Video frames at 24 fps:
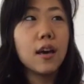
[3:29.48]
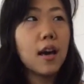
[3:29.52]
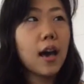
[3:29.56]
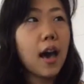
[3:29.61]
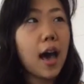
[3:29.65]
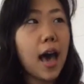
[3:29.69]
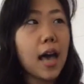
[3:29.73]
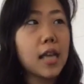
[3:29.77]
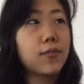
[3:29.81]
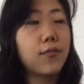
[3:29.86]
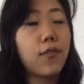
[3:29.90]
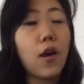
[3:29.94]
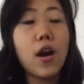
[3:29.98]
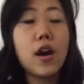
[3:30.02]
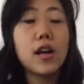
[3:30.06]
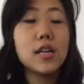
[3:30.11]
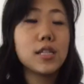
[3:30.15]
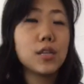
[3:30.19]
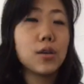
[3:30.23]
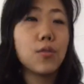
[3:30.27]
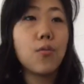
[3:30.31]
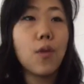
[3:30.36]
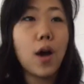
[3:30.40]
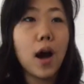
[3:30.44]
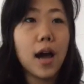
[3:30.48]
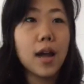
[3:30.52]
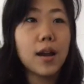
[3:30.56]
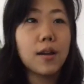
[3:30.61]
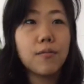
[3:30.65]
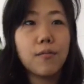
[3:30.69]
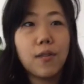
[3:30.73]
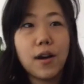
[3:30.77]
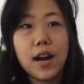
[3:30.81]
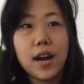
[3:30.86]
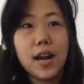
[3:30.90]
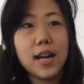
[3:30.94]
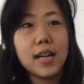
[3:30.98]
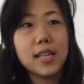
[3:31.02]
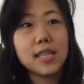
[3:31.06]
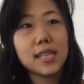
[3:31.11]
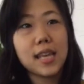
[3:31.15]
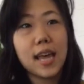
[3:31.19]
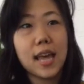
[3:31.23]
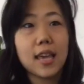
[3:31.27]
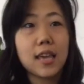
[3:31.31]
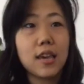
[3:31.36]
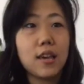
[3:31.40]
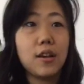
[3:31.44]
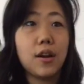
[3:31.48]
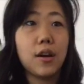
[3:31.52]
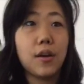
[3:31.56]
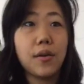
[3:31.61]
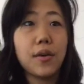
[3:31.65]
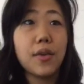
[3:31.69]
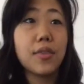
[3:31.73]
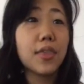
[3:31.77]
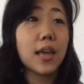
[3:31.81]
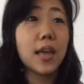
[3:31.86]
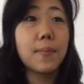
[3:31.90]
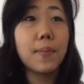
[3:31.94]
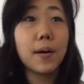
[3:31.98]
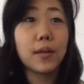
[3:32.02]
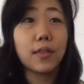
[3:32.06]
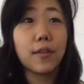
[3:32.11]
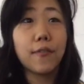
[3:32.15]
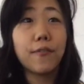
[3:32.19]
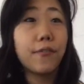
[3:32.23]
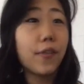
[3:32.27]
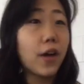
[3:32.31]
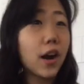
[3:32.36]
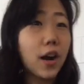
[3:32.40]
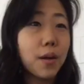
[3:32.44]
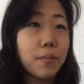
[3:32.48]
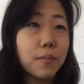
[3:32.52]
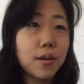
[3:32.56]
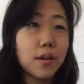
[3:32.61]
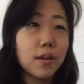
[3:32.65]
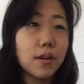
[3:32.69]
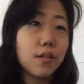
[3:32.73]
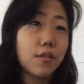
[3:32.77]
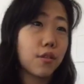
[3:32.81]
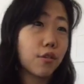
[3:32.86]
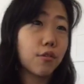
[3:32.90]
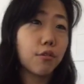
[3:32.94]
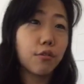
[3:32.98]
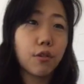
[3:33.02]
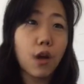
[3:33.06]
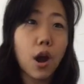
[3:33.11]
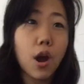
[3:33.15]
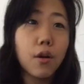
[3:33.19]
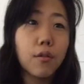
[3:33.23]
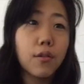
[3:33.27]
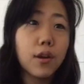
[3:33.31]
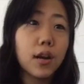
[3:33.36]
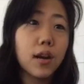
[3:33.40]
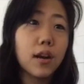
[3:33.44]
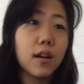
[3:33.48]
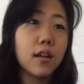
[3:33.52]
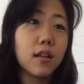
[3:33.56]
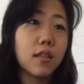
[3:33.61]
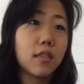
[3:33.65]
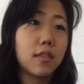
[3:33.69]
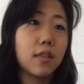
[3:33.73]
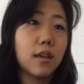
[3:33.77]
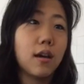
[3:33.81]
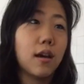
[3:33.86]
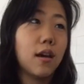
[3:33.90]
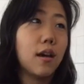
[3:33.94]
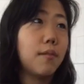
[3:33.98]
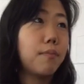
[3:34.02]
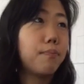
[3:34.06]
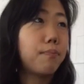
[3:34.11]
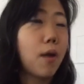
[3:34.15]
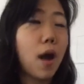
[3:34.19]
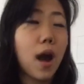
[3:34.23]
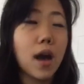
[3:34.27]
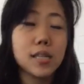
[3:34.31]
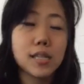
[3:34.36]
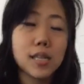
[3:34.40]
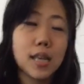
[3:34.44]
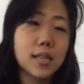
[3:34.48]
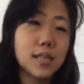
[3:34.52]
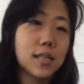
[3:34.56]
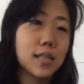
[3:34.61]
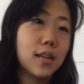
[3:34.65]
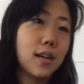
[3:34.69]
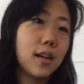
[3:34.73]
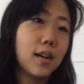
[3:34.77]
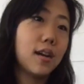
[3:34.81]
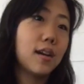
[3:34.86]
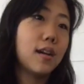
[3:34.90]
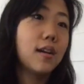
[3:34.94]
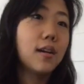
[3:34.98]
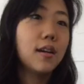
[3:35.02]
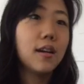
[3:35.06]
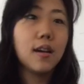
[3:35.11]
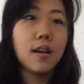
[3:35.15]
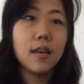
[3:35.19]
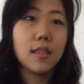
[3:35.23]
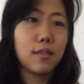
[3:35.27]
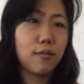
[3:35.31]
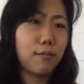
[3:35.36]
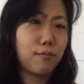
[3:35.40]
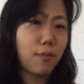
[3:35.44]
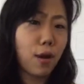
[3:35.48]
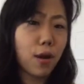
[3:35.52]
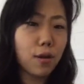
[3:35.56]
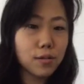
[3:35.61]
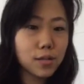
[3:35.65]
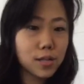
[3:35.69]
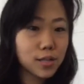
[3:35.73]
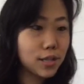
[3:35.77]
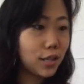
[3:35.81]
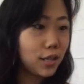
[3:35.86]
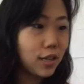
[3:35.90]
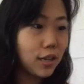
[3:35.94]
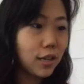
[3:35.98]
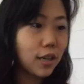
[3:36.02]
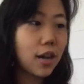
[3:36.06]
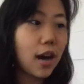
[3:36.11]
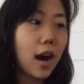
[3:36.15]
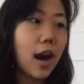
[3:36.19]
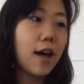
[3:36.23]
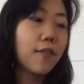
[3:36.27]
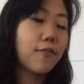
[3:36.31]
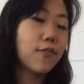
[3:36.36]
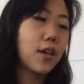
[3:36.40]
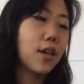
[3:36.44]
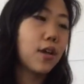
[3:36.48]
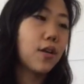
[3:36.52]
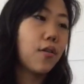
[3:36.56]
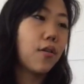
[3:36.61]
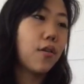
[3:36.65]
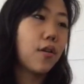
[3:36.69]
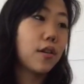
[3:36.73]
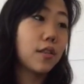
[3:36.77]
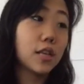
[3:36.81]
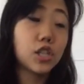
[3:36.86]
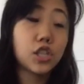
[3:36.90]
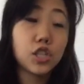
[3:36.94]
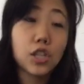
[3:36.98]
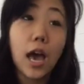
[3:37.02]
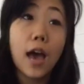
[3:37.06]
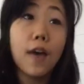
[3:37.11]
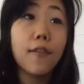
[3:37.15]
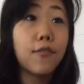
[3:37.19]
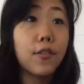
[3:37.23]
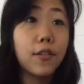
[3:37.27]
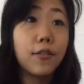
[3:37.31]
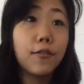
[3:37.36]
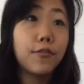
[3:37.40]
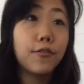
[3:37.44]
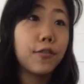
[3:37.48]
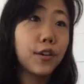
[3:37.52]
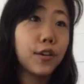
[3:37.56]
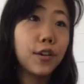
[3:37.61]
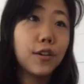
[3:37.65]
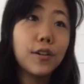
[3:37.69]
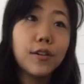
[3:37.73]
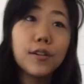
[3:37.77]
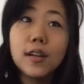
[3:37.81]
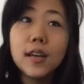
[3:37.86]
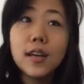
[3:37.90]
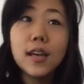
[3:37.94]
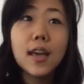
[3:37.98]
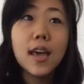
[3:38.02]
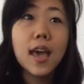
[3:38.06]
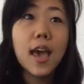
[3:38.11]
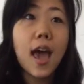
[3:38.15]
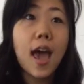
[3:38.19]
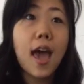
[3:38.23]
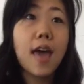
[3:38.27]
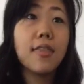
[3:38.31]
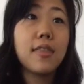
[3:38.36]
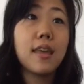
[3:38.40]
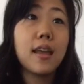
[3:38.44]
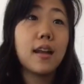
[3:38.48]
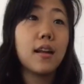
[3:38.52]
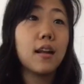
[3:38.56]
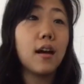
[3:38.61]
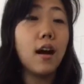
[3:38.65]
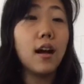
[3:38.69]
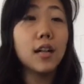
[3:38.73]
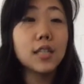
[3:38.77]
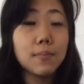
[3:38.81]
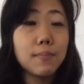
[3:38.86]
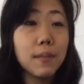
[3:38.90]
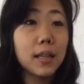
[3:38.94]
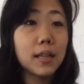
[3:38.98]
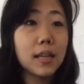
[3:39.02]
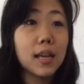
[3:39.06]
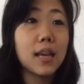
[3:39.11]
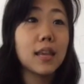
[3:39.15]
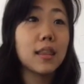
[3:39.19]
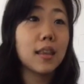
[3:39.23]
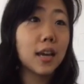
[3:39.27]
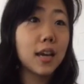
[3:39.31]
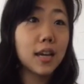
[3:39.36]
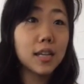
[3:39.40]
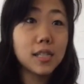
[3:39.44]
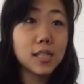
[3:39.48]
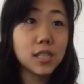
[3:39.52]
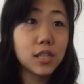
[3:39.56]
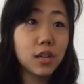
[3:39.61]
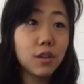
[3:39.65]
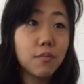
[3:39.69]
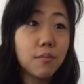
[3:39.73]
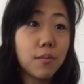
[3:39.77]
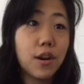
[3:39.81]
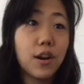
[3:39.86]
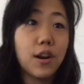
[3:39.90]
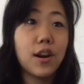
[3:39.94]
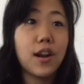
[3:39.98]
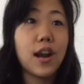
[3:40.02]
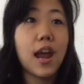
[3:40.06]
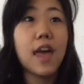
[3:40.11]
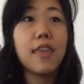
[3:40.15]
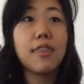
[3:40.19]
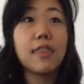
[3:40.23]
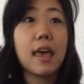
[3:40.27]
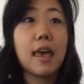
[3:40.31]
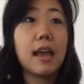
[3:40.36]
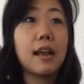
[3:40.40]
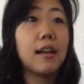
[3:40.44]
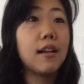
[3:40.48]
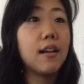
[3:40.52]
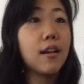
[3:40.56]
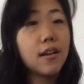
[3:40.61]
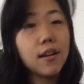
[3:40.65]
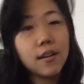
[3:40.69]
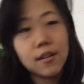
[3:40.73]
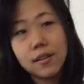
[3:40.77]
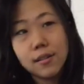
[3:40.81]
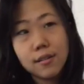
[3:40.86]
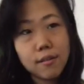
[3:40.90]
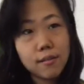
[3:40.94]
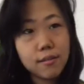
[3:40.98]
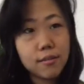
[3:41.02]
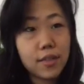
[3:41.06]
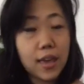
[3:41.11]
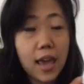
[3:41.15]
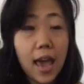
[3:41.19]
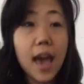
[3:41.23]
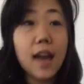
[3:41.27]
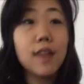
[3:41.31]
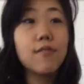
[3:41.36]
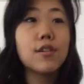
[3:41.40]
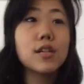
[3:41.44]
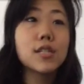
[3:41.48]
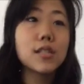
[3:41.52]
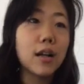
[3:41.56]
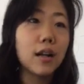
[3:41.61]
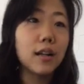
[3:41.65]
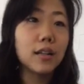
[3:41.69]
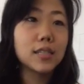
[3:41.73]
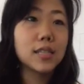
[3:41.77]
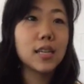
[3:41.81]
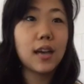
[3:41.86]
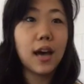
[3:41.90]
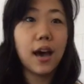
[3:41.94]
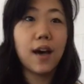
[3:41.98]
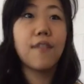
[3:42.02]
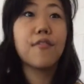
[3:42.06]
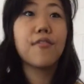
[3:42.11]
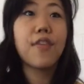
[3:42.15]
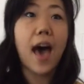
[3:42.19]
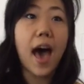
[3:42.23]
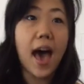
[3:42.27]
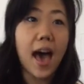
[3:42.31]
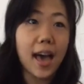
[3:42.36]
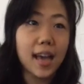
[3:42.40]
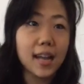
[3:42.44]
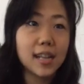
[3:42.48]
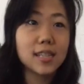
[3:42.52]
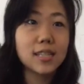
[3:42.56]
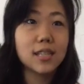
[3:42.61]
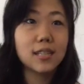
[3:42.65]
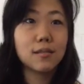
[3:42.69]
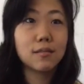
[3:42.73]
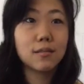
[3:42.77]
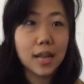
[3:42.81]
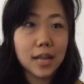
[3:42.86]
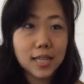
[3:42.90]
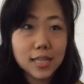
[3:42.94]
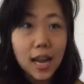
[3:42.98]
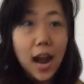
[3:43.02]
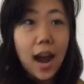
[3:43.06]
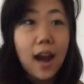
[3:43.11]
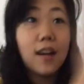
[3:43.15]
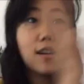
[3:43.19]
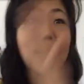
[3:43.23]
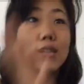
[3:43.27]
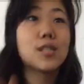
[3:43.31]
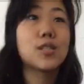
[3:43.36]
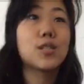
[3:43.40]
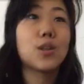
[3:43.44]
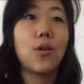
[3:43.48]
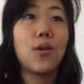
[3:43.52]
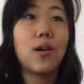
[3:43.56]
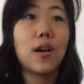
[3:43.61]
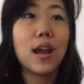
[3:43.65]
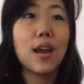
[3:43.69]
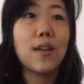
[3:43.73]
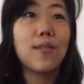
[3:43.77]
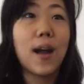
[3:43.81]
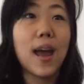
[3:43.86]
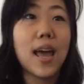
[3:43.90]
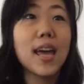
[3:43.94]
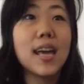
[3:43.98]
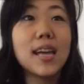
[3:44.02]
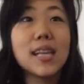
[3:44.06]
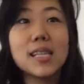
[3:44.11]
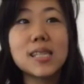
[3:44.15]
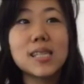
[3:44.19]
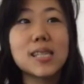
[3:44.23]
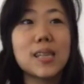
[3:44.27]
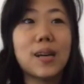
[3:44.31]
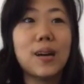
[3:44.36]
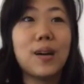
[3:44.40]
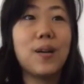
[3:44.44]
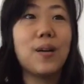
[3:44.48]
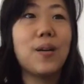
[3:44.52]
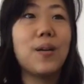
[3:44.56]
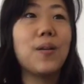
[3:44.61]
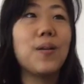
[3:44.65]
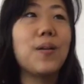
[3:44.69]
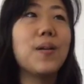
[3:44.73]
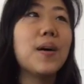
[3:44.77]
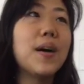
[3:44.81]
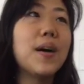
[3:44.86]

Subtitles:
as far as you want, where it's like, you know, you think about the farmer, the grower, the processor, the roaster in coffee, or the chef in food, and then ultimately the consumer, and then the end result of that entire story, right? So